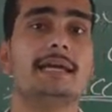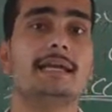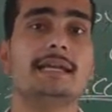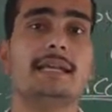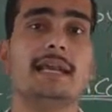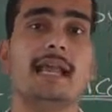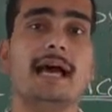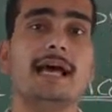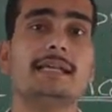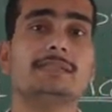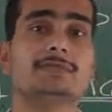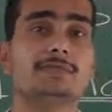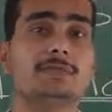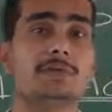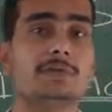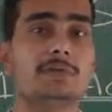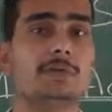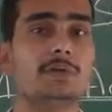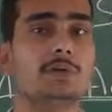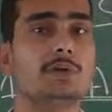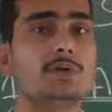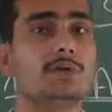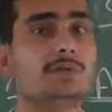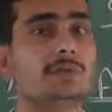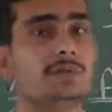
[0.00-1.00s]
In last
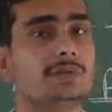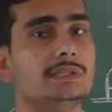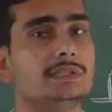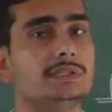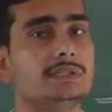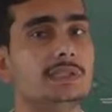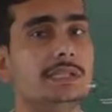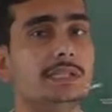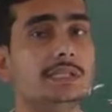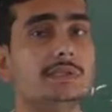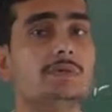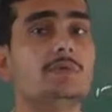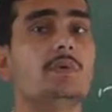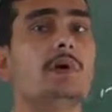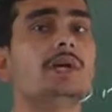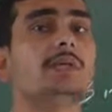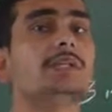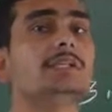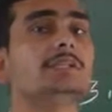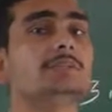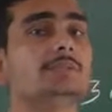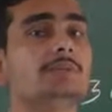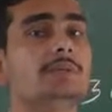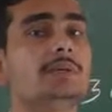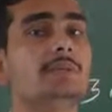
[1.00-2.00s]
video we seen
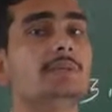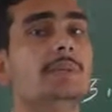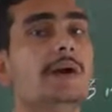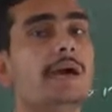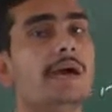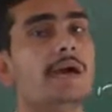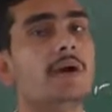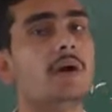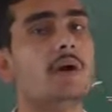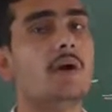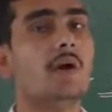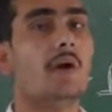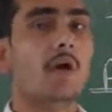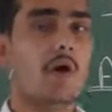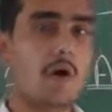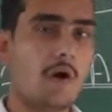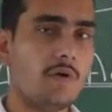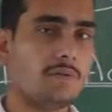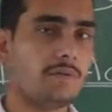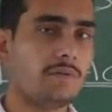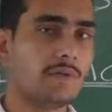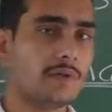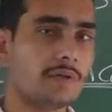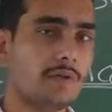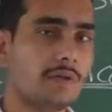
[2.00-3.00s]
what is mean by
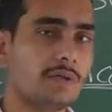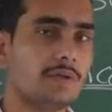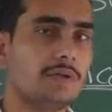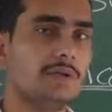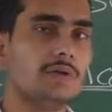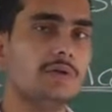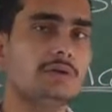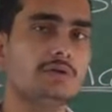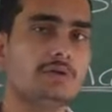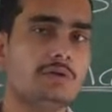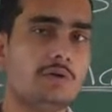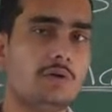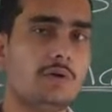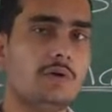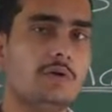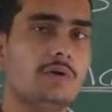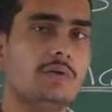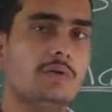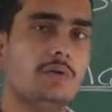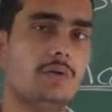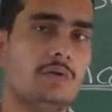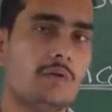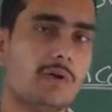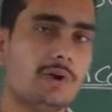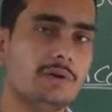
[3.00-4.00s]
offer.
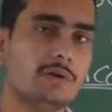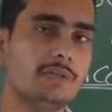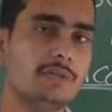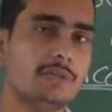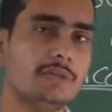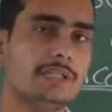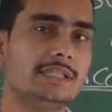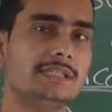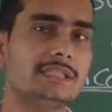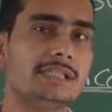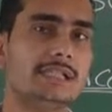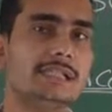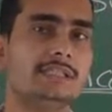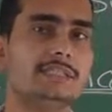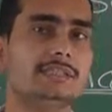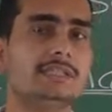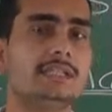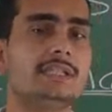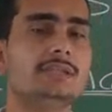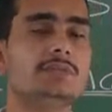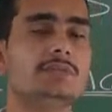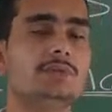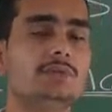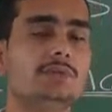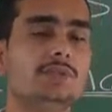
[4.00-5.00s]
So for today's
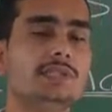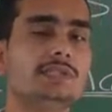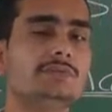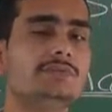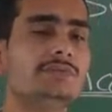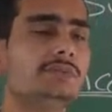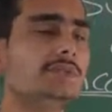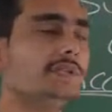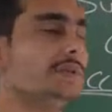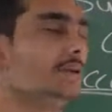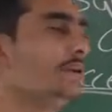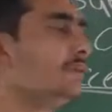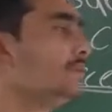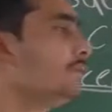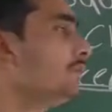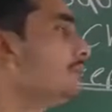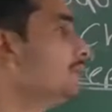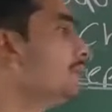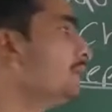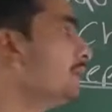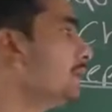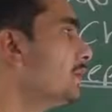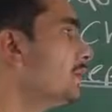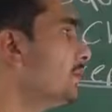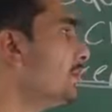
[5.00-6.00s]
lecture, today's video,
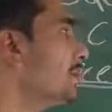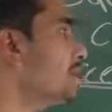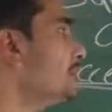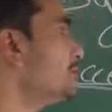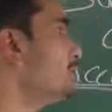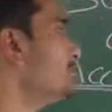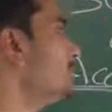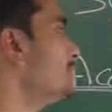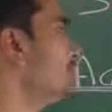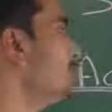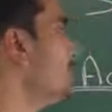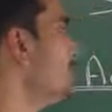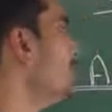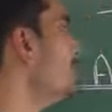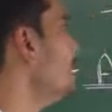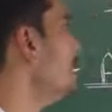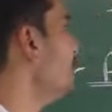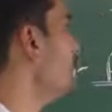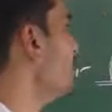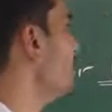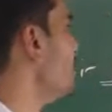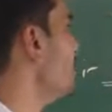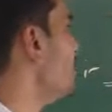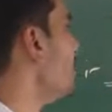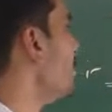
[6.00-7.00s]
we will going to see
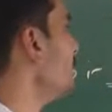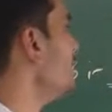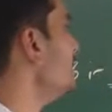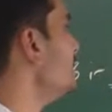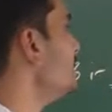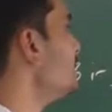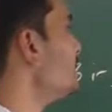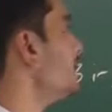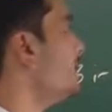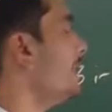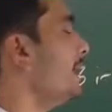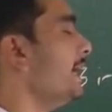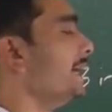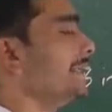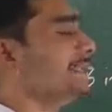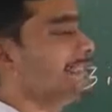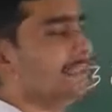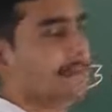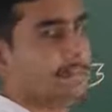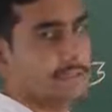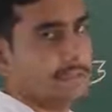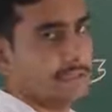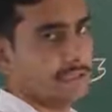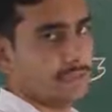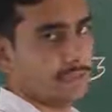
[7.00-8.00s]
what is
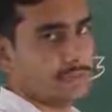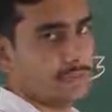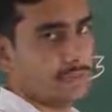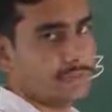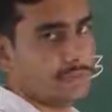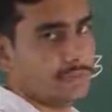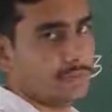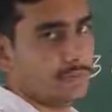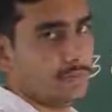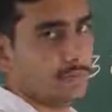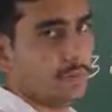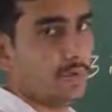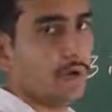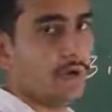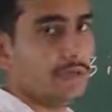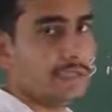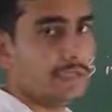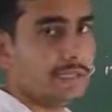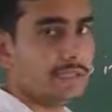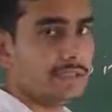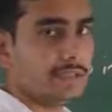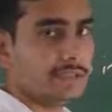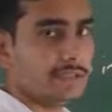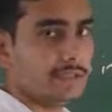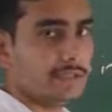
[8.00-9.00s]
acceptance.
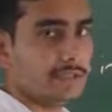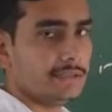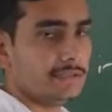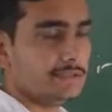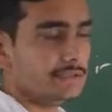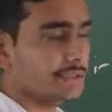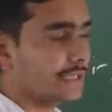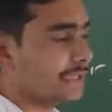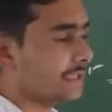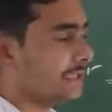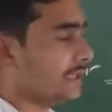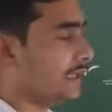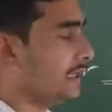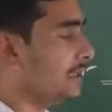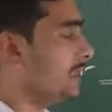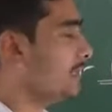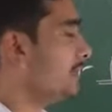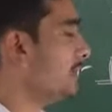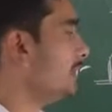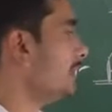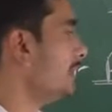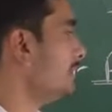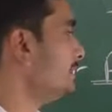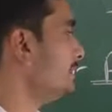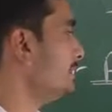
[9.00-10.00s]
What is
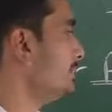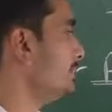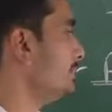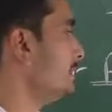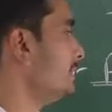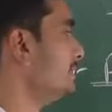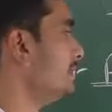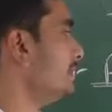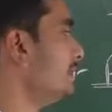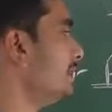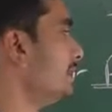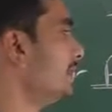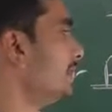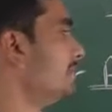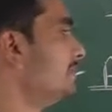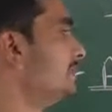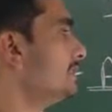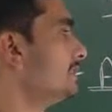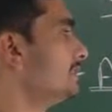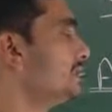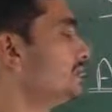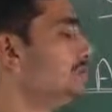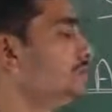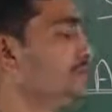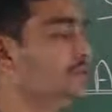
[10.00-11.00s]
acceptance under
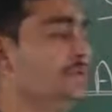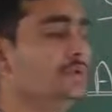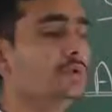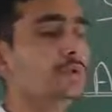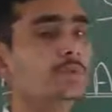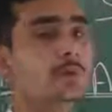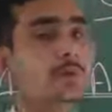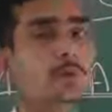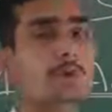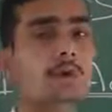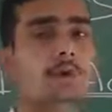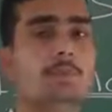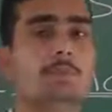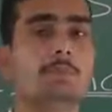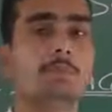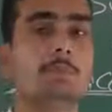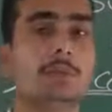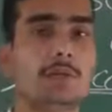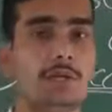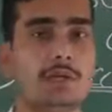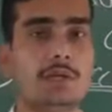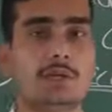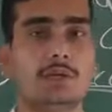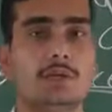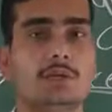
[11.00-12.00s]
section
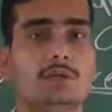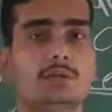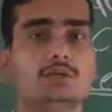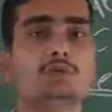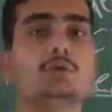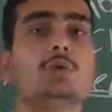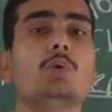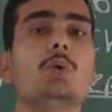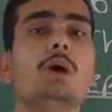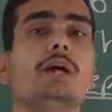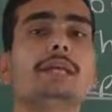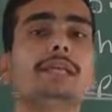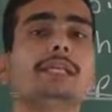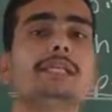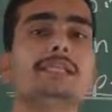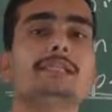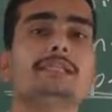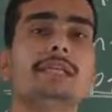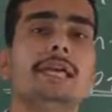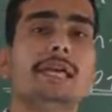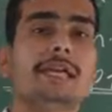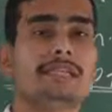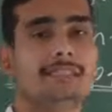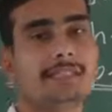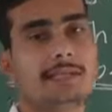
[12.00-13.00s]
2B. So what
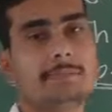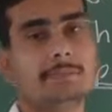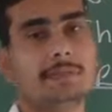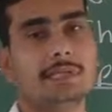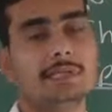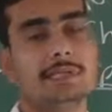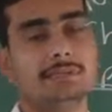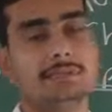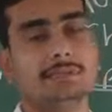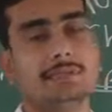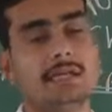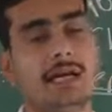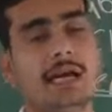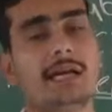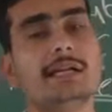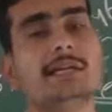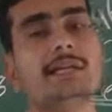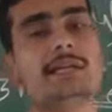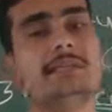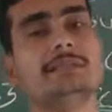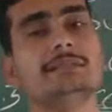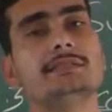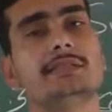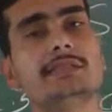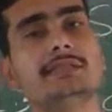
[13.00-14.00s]
is acceptance?
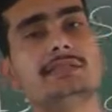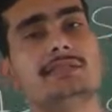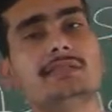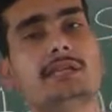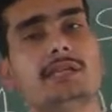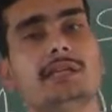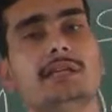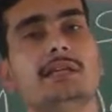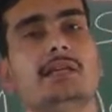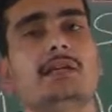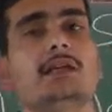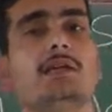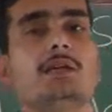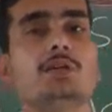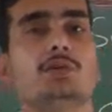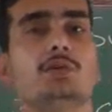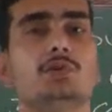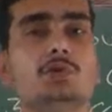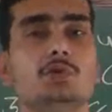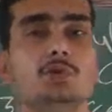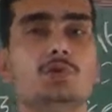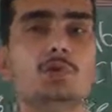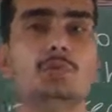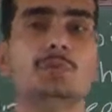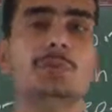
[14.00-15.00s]
Under section
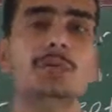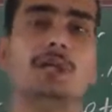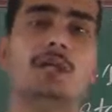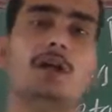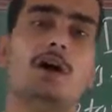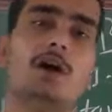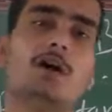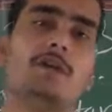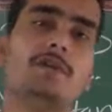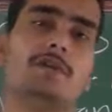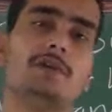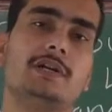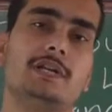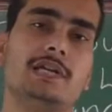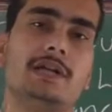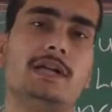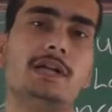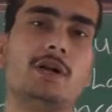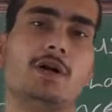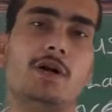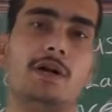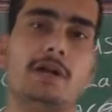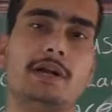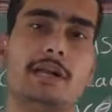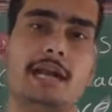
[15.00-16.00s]
2B of
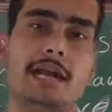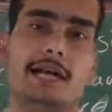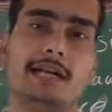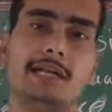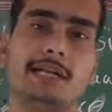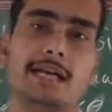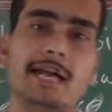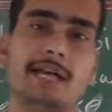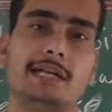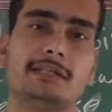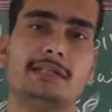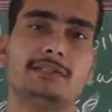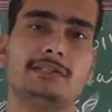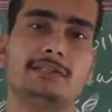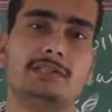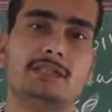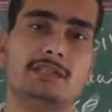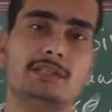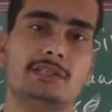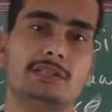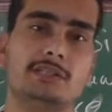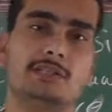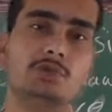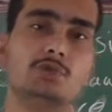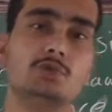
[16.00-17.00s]
Indian Contract Act,
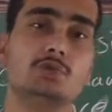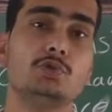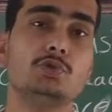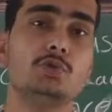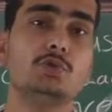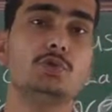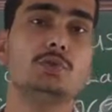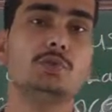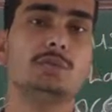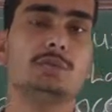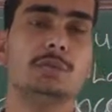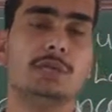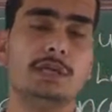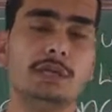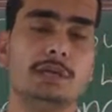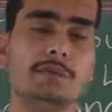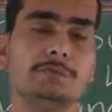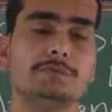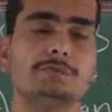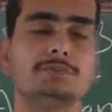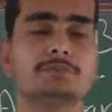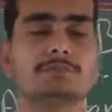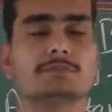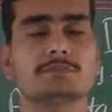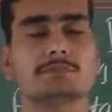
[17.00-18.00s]
section
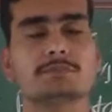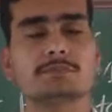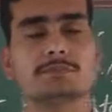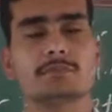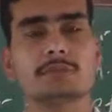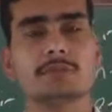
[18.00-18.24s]
2B,